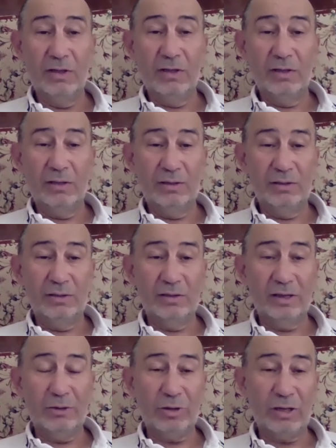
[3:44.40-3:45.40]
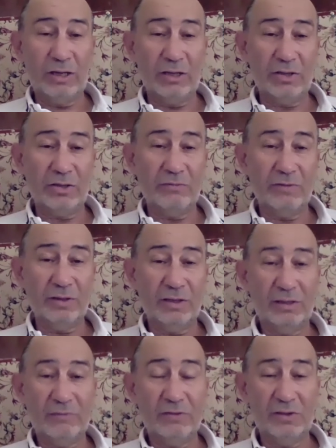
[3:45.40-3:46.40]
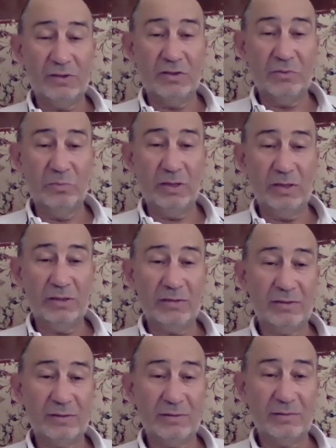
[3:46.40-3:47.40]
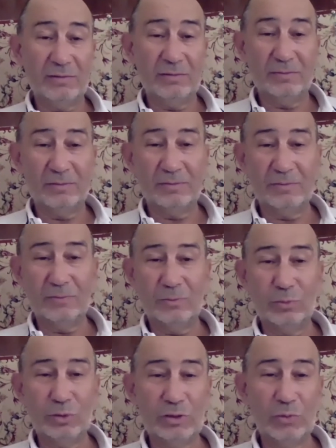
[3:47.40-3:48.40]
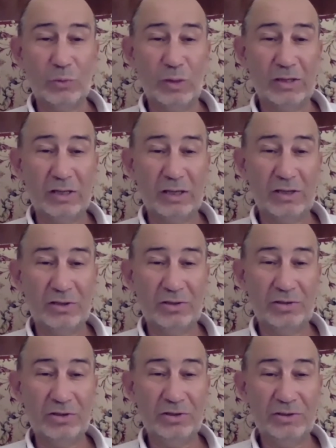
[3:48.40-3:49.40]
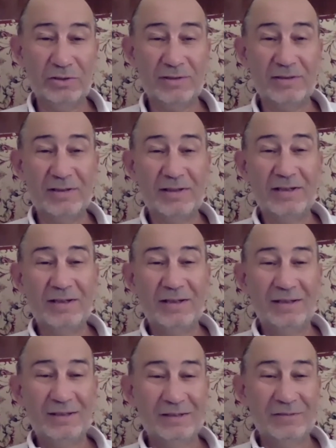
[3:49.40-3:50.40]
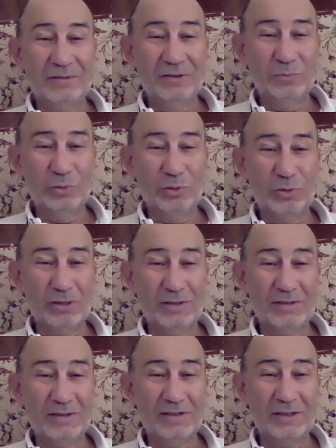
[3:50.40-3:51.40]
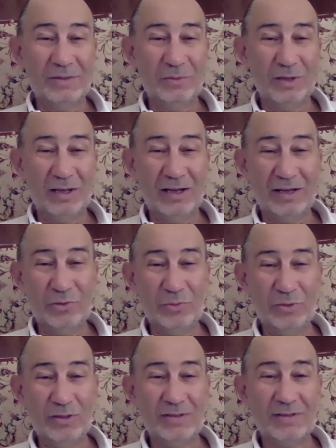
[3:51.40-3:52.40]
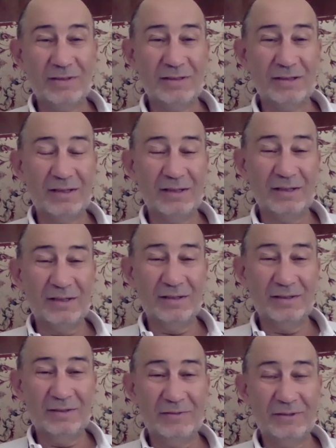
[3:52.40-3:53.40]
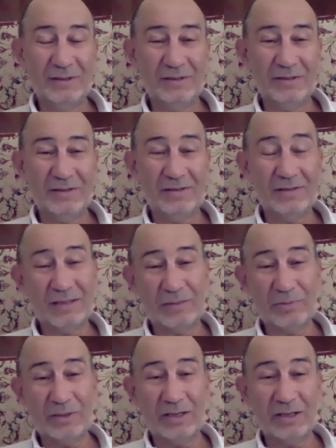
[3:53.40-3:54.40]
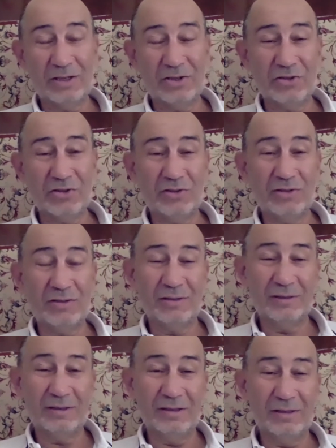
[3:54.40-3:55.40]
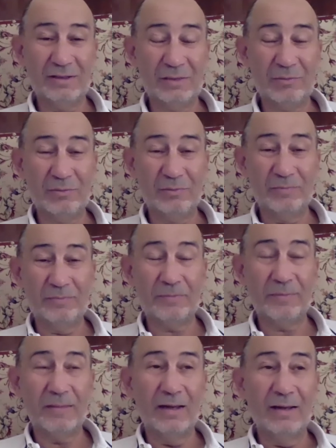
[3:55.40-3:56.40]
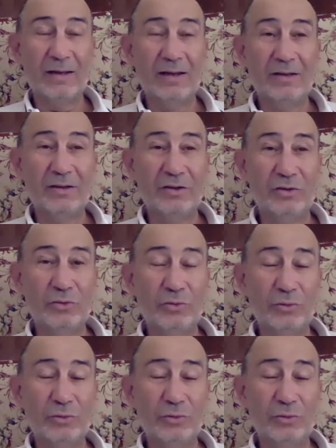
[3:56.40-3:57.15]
In our country, we have these debates more than 100 years with more or less the same arguments and with some corrections and some new